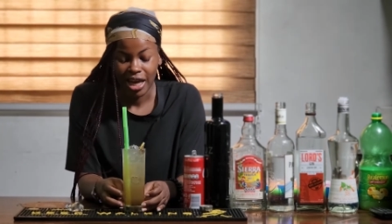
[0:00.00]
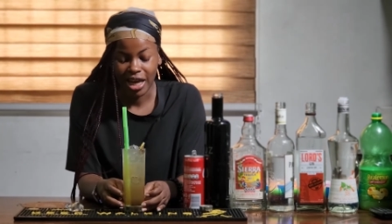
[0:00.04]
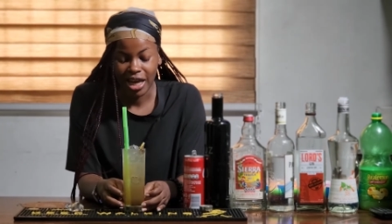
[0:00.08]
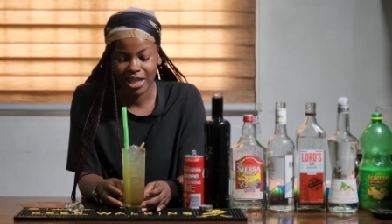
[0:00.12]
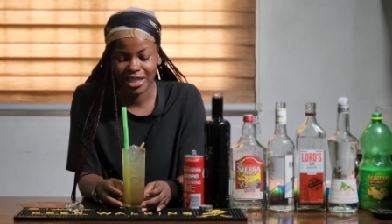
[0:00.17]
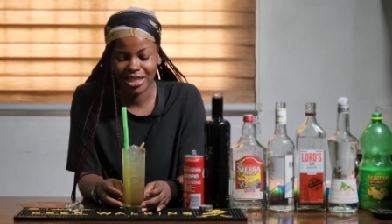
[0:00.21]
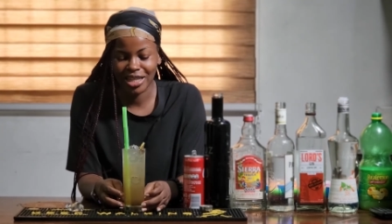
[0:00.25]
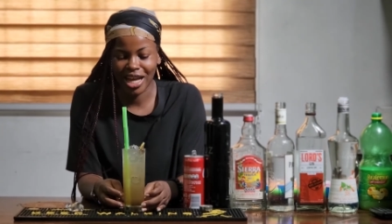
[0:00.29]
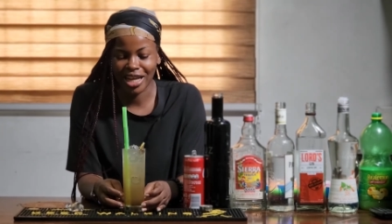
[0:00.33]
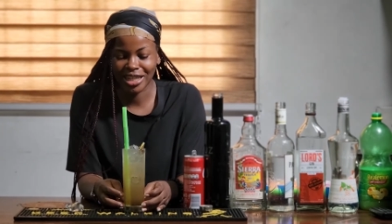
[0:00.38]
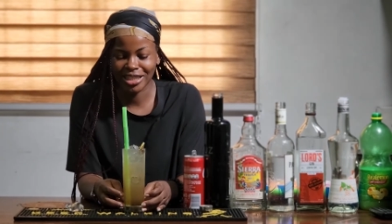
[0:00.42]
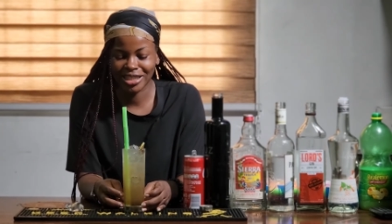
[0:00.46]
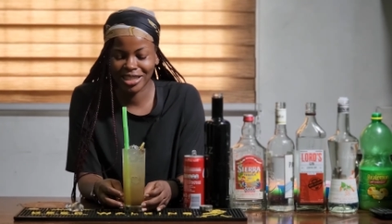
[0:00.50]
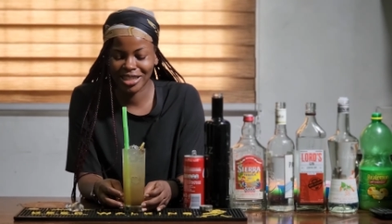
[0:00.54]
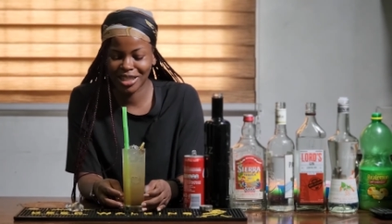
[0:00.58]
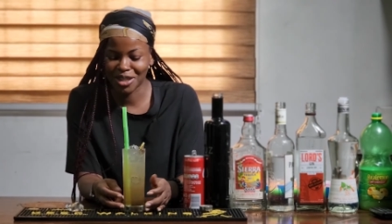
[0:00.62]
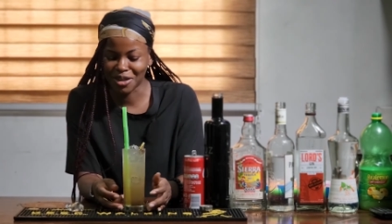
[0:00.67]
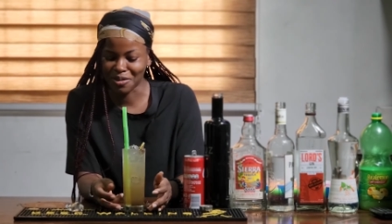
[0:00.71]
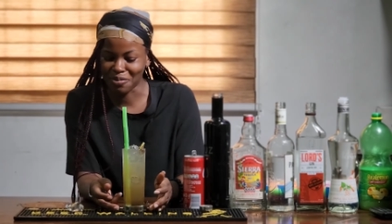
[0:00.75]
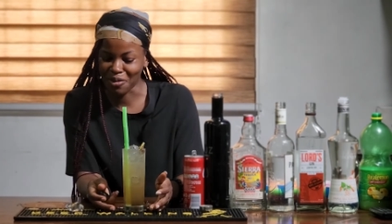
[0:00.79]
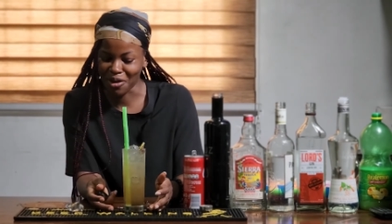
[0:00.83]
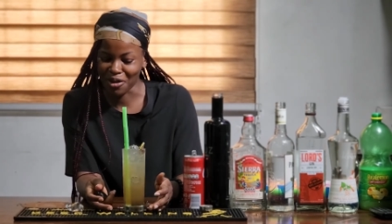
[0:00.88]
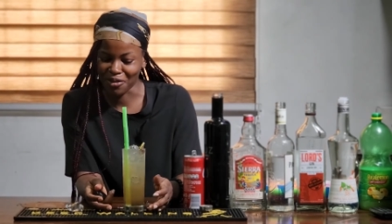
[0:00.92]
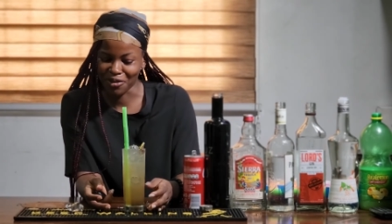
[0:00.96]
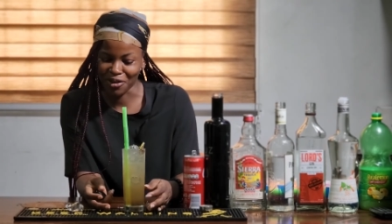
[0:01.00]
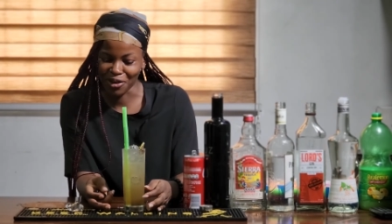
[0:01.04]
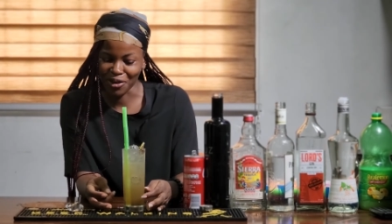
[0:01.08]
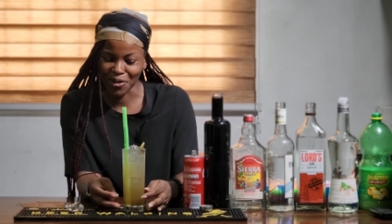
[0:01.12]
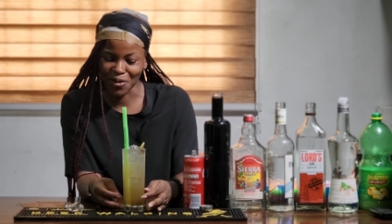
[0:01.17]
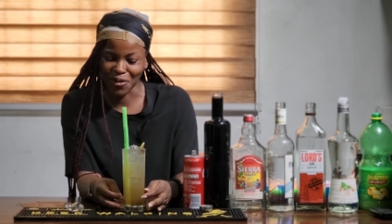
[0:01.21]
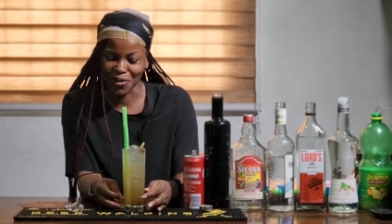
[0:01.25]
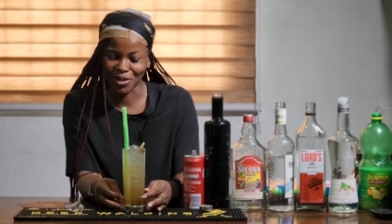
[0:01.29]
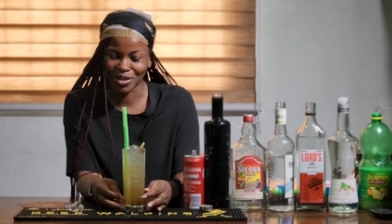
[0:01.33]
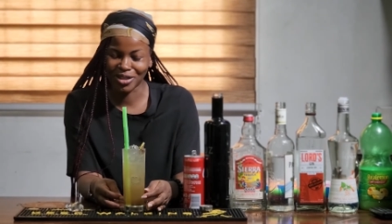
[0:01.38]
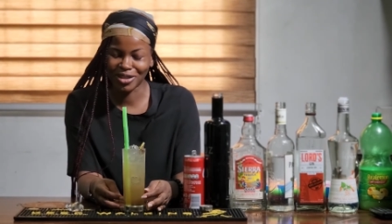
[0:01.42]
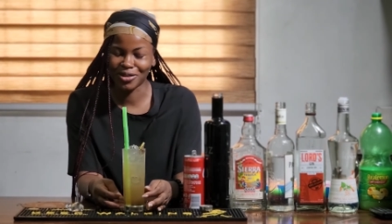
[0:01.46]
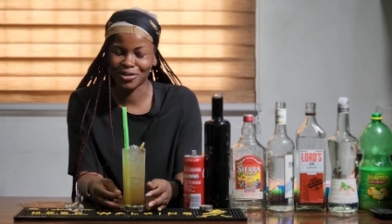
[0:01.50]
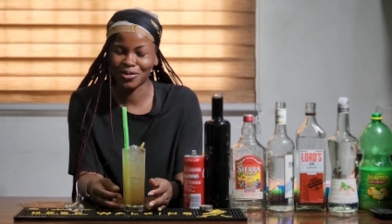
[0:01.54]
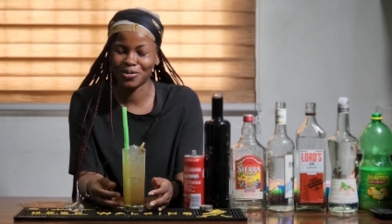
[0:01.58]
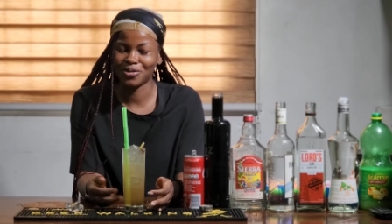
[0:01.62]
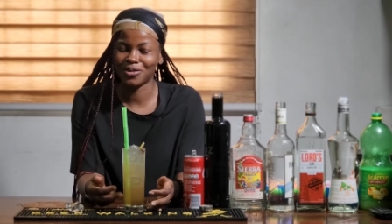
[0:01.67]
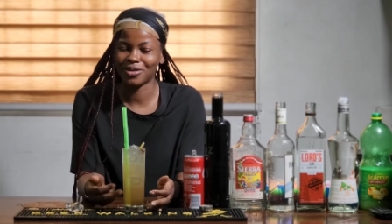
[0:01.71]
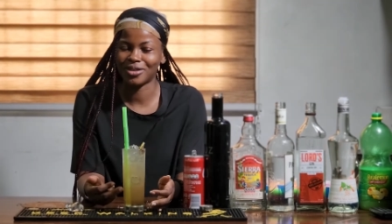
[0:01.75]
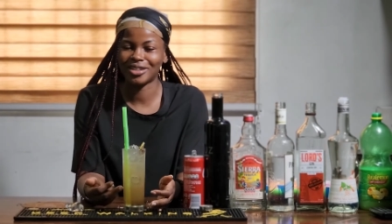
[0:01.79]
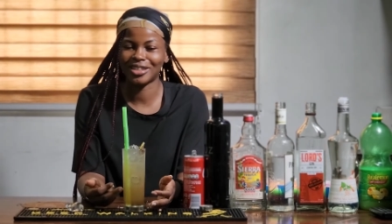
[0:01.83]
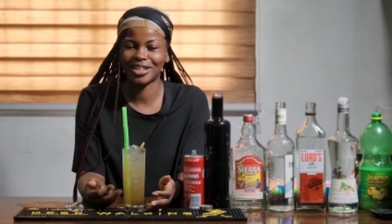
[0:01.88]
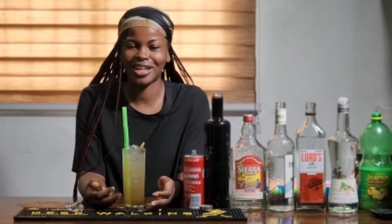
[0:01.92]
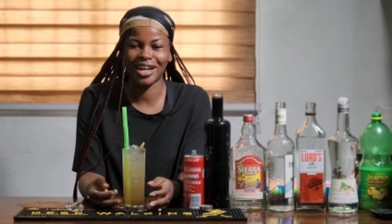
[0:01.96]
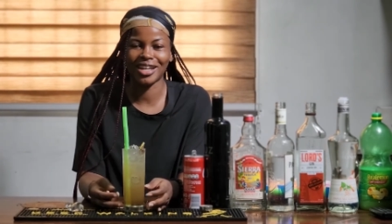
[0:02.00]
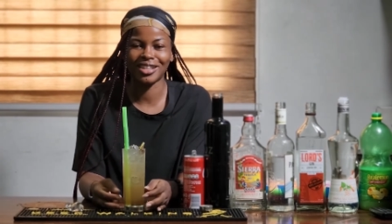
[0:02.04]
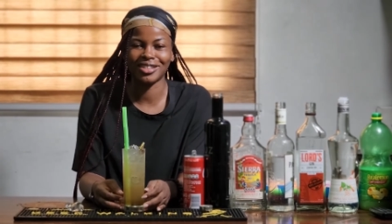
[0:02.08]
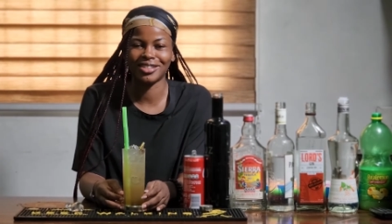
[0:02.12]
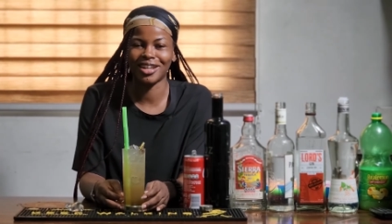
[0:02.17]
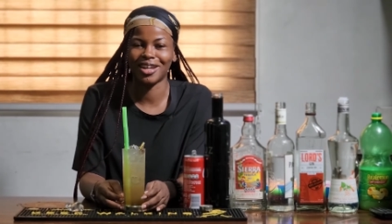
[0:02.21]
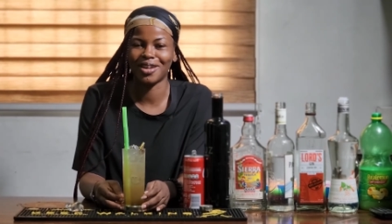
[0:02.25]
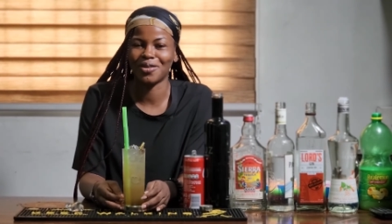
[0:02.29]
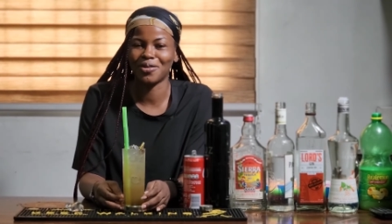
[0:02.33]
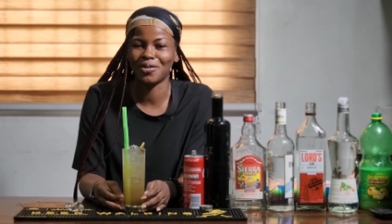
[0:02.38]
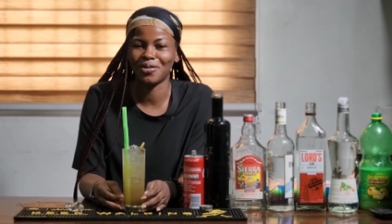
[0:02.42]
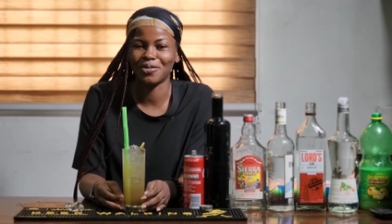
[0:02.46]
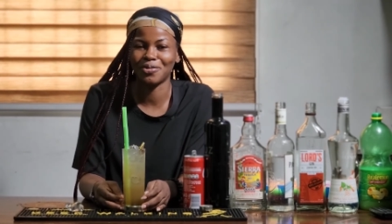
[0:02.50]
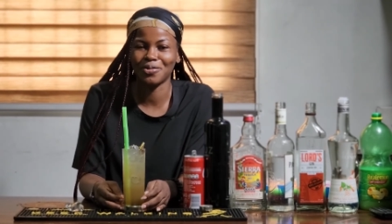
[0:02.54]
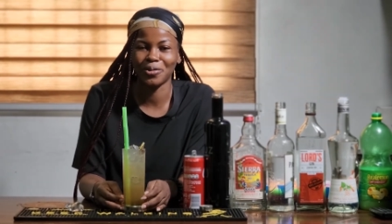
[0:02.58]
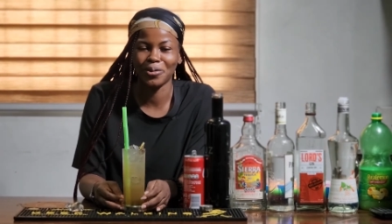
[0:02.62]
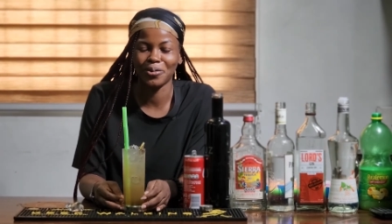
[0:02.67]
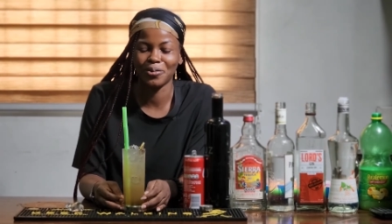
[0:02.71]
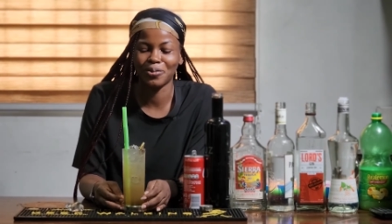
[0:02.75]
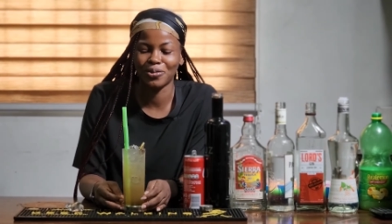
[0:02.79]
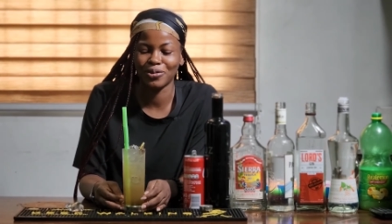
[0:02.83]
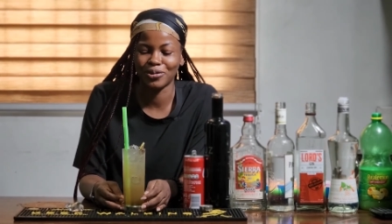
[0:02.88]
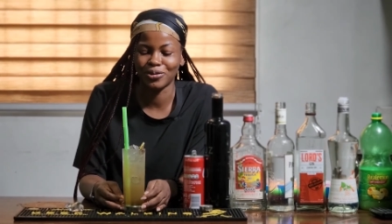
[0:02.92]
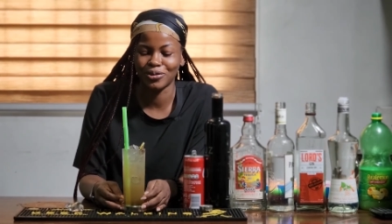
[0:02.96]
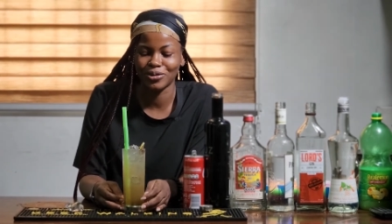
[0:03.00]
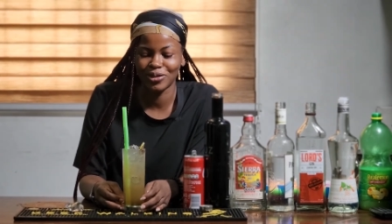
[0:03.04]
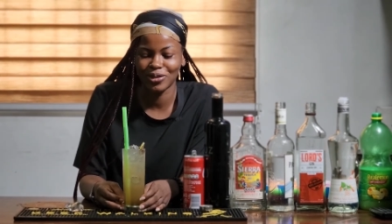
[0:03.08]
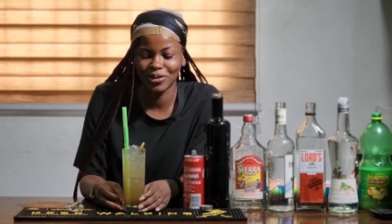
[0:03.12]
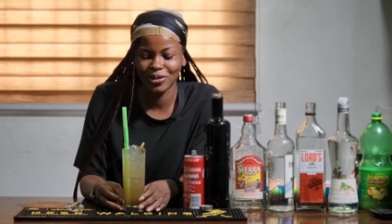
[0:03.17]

it's actually a perfect cocktail for you guys that love your booze.